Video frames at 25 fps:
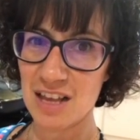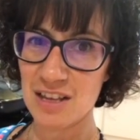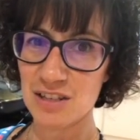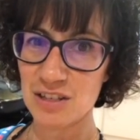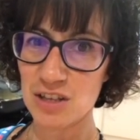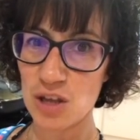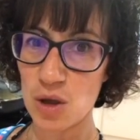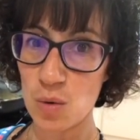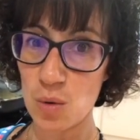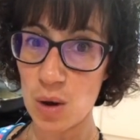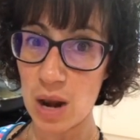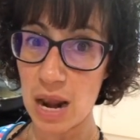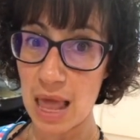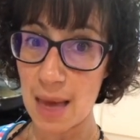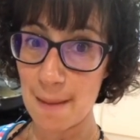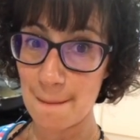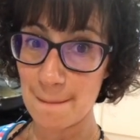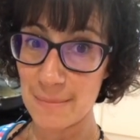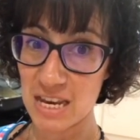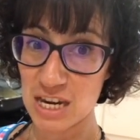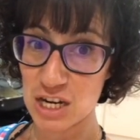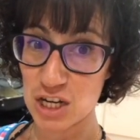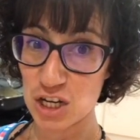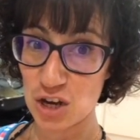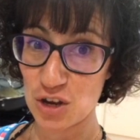So let
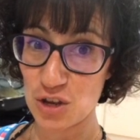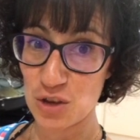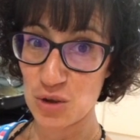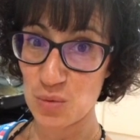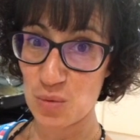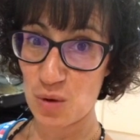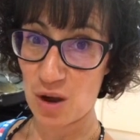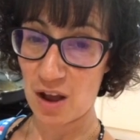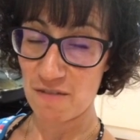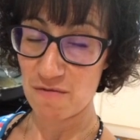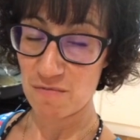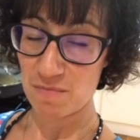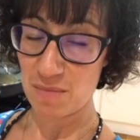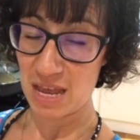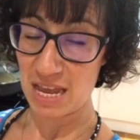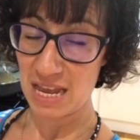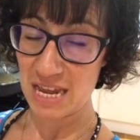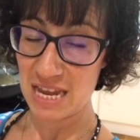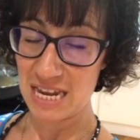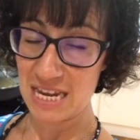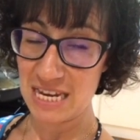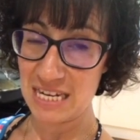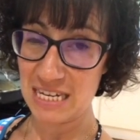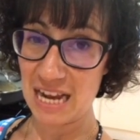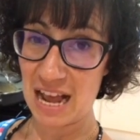me show you what I've
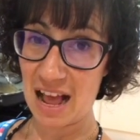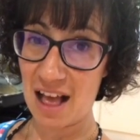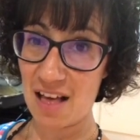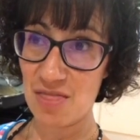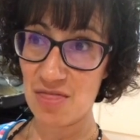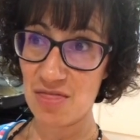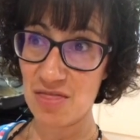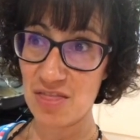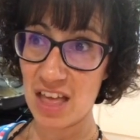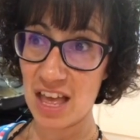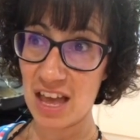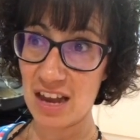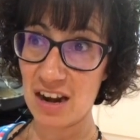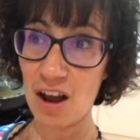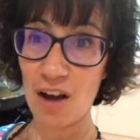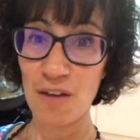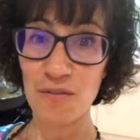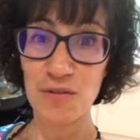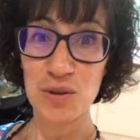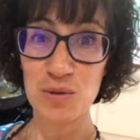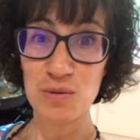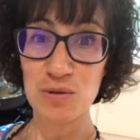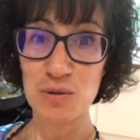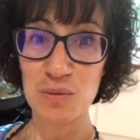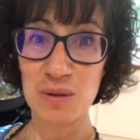made, and then
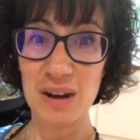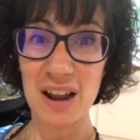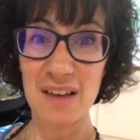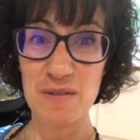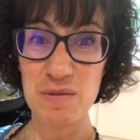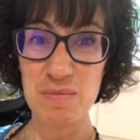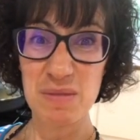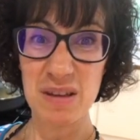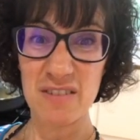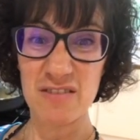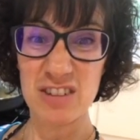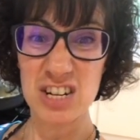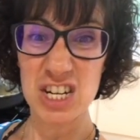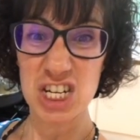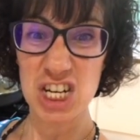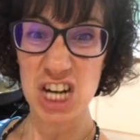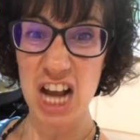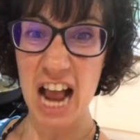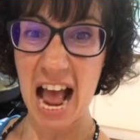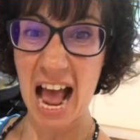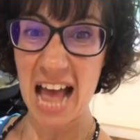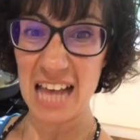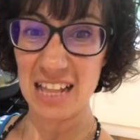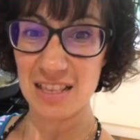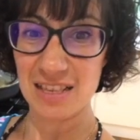afterwards we'll have a bit of a
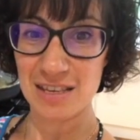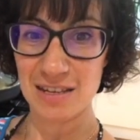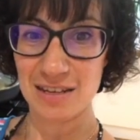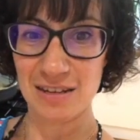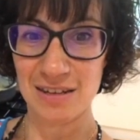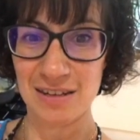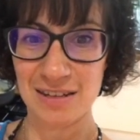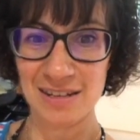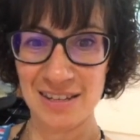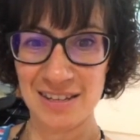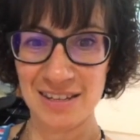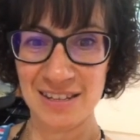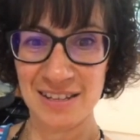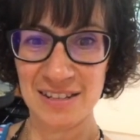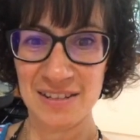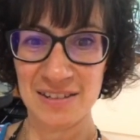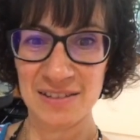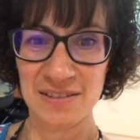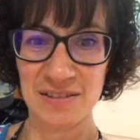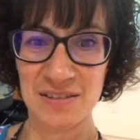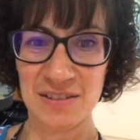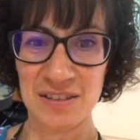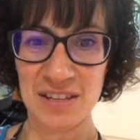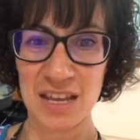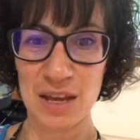chat.
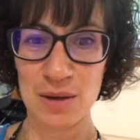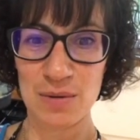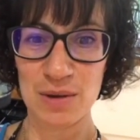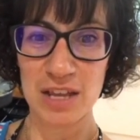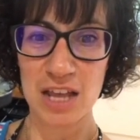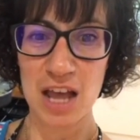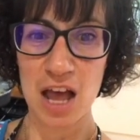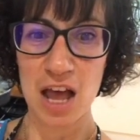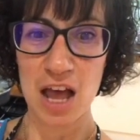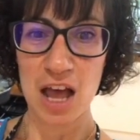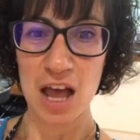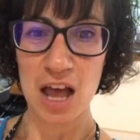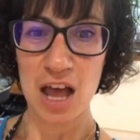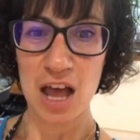Here we go.